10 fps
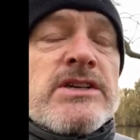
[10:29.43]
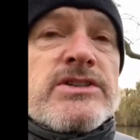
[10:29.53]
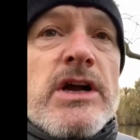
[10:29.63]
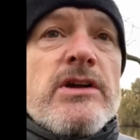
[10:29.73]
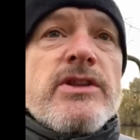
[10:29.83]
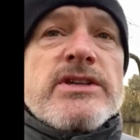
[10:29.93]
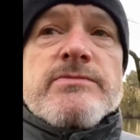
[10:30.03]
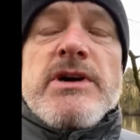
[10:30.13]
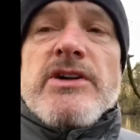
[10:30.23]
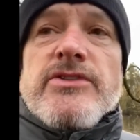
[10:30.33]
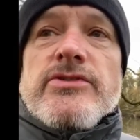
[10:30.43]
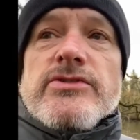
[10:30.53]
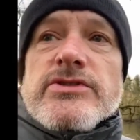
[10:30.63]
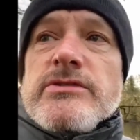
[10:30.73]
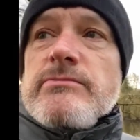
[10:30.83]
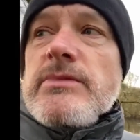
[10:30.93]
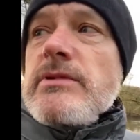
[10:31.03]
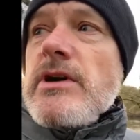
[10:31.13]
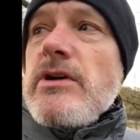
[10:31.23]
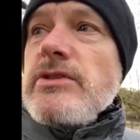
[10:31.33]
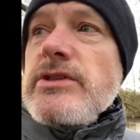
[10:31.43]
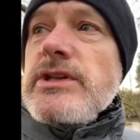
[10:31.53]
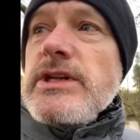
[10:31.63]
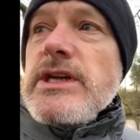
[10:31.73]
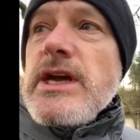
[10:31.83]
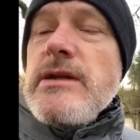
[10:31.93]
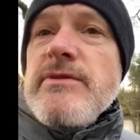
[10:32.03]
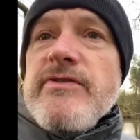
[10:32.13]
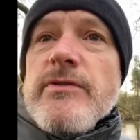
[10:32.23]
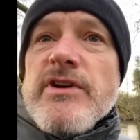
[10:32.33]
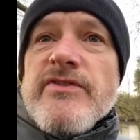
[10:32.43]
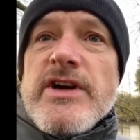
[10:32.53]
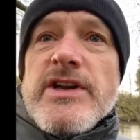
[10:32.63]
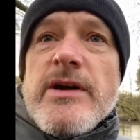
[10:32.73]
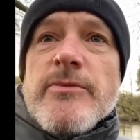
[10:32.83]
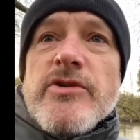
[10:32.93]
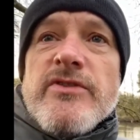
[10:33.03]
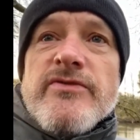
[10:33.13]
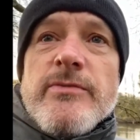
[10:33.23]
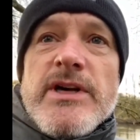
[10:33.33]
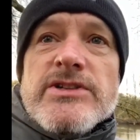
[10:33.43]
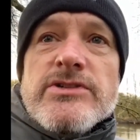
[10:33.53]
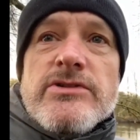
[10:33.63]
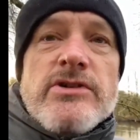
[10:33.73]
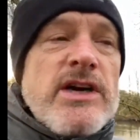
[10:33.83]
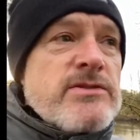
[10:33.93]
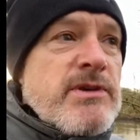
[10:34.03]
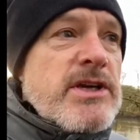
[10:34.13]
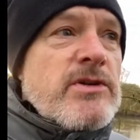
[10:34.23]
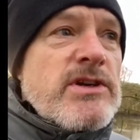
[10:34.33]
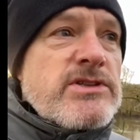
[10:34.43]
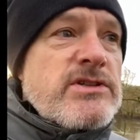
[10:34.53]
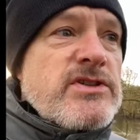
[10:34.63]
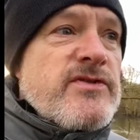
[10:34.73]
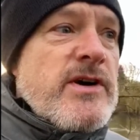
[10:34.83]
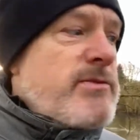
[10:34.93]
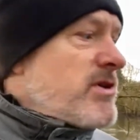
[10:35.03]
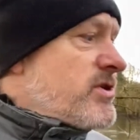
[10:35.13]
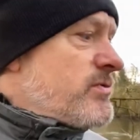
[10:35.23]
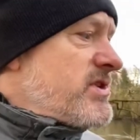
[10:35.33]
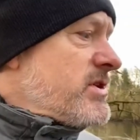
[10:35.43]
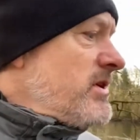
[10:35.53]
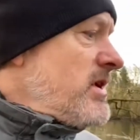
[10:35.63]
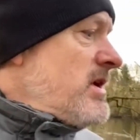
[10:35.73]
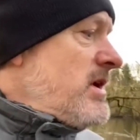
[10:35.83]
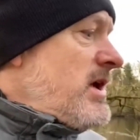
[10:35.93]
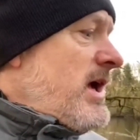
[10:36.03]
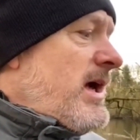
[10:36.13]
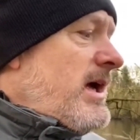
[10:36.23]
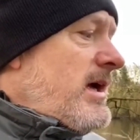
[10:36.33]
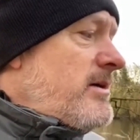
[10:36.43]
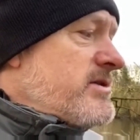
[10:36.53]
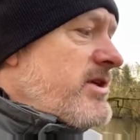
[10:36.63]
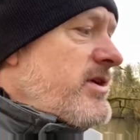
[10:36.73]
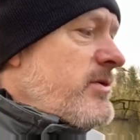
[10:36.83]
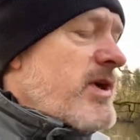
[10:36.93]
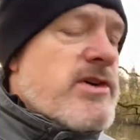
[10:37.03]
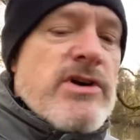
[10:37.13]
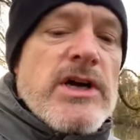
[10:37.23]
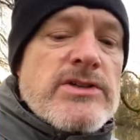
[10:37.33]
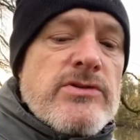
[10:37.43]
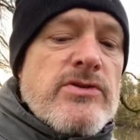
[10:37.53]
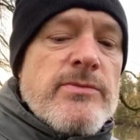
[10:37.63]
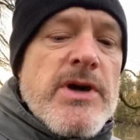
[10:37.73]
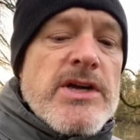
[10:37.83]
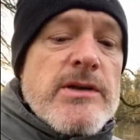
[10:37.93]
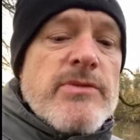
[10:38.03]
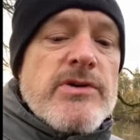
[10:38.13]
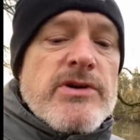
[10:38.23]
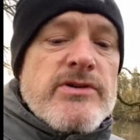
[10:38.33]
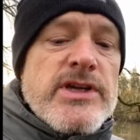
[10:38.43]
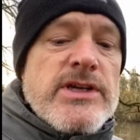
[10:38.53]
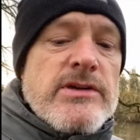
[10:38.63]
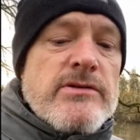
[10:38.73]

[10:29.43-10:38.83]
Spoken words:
So that's my thoughts on the game. If you want to find out more information or ask me any questions, find me on Twitter. Derek Wainwright or the Biking Brewer. Thank you.